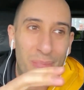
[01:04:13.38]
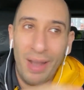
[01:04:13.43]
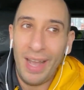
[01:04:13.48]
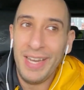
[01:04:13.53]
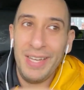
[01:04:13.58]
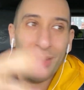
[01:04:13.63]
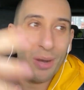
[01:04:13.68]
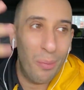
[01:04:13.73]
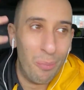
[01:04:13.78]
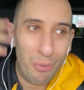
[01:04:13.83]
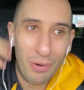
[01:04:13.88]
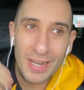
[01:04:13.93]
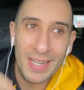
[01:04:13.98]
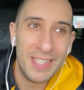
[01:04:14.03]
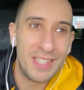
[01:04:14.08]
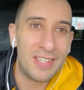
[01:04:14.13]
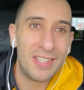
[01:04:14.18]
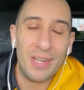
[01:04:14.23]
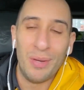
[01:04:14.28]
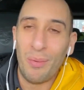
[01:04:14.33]
I know
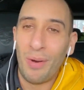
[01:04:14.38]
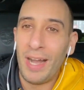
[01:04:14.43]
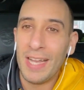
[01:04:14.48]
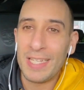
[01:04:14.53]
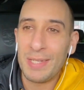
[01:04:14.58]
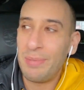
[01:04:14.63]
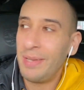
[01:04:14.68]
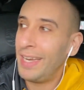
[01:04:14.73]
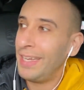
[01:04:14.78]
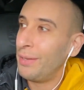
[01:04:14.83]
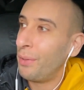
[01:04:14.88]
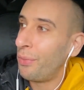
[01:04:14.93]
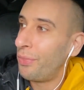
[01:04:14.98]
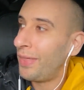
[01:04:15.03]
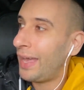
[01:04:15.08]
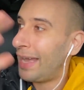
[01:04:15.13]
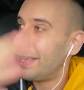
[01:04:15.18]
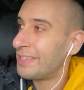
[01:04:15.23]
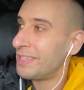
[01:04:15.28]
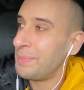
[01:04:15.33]
Brendan's gonna watch me, and I know
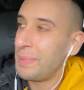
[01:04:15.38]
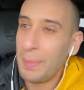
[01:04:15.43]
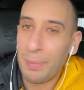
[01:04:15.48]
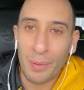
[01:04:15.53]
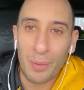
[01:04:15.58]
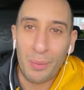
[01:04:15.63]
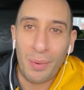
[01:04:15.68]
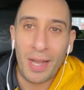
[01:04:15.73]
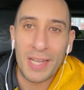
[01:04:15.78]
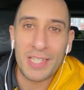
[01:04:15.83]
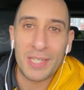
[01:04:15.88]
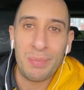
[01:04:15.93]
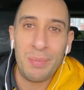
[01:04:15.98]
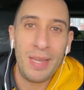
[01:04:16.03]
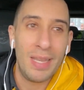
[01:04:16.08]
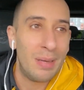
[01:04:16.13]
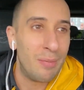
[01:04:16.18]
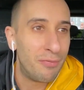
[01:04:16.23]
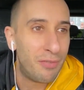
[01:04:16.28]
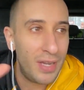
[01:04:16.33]
thousands of people are watching
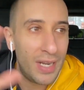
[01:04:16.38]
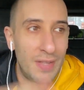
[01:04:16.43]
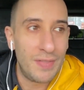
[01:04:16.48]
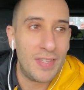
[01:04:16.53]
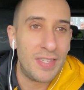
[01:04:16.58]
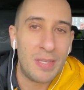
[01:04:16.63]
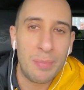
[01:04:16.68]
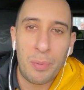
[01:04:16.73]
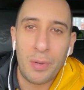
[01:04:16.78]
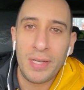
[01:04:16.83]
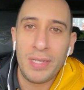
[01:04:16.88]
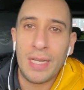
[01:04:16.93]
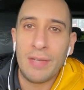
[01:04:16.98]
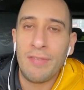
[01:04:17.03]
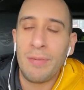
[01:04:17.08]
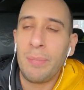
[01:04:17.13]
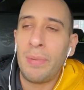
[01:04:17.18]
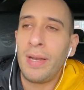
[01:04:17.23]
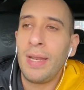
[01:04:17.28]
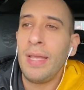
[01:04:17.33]
me, and I'm afraid of disappointing
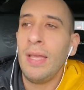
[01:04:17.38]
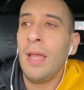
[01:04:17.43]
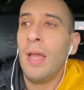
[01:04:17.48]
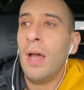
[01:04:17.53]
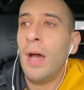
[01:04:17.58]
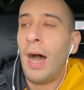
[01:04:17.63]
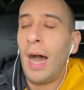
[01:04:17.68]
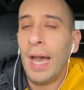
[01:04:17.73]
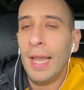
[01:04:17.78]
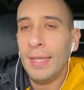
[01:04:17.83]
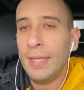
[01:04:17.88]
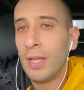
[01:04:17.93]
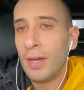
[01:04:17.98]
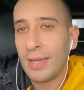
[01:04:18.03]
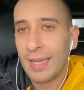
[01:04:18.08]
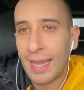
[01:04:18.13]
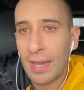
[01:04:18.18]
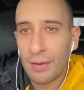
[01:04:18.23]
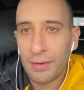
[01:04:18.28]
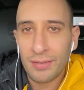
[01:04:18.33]
everybody, I
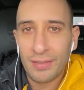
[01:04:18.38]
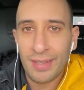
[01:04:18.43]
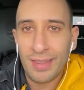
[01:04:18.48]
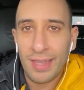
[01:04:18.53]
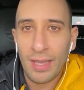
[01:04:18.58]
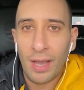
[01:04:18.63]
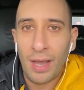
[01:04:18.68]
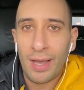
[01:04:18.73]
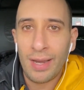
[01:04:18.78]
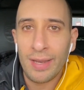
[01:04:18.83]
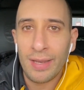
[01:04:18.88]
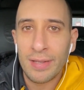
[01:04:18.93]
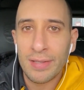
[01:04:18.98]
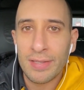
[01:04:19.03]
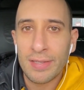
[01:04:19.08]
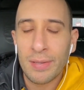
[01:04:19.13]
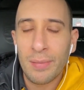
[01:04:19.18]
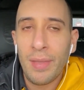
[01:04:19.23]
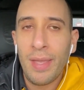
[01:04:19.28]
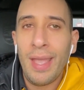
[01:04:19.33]
look out into the
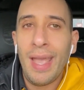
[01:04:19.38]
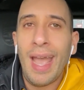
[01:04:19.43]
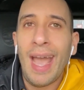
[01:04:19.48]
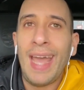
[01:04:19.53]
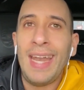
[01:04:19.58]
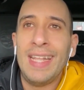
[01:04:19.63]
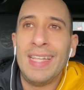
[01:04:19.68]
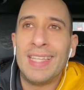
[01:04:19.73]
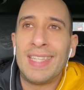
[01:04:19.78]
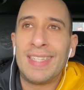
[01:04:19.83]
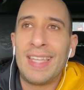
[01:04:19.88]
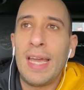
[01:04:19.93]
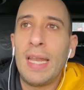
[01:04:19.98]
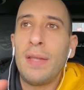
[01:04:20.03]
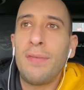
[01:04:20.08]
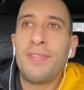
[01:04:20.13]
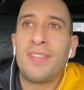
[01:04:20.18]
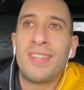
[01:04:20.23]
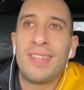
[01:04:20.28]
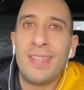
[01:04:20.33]
audience, and instead
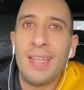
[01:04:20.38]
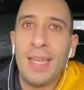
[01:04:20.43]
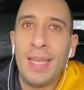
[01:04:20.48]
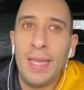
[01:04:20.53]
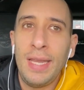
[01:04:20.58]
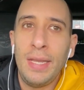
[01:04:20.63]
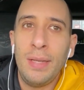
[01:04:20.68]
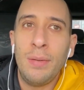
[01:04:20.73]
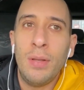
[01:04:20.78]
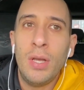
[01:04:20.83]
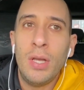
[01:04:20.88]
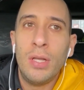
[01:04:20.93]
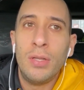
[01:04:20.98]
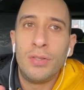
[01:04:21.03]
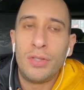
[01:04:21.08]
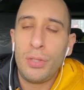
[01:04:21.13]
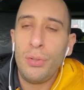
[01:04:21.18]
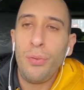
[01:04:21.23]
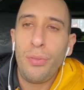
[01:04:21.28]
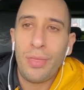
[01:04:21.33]
of seeing
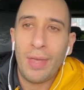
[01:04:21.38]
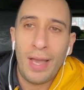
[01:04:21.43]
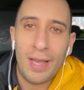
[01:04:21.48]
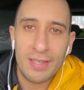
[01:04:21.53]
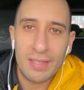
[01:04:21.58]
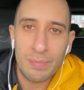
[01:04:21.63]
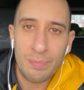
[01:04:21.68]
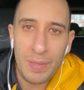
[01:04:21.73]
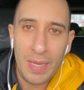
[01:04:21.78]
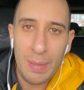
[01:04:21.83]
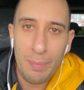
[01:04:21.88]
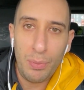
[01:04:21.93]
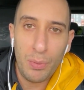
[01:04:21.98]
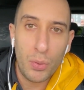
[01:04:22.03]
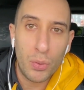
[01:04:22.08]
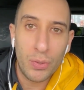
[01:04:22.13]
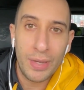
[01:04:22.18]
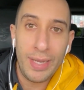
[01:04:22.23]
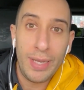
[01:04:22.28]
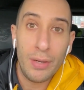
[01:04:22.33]
two thousand
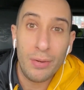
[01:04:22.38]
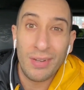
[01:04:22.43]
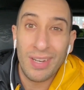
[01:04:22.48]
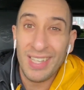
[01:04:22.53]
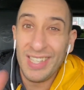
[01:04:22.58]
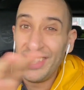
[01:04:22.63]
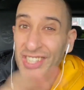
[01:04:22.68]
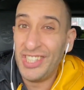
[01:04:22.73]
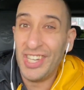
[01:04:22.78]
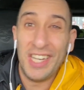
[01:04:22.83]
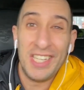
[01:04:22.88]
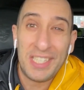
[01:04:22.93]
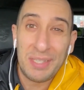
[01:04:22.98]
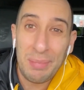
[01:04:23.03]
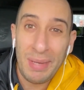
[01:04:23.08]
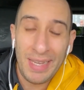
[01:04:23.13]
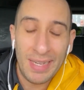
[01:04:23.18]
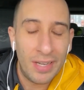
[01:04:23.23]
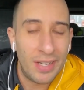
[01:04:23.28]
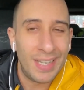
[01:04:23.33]
people who are here to judge
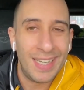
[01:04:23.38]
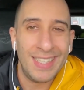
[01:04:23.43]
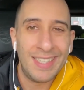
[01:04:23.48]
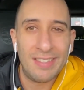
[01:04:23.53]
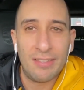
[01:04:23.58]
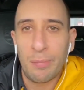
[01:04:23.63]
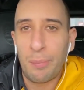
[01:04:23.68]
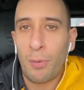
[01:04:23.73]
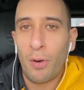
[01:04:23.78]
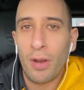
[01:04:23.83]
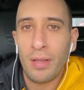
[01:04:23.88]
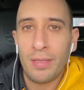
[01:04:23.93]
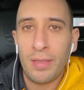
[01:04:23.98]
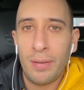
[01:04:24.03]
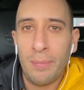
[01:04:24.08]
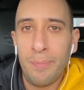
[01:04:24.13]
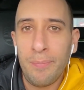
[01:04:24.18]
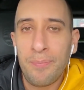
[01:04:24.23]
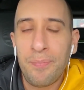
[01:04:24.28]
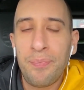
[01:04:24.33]
me and I'm gonna disappoint
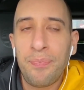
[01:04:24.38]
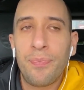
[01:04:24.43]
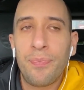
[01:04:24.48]
them,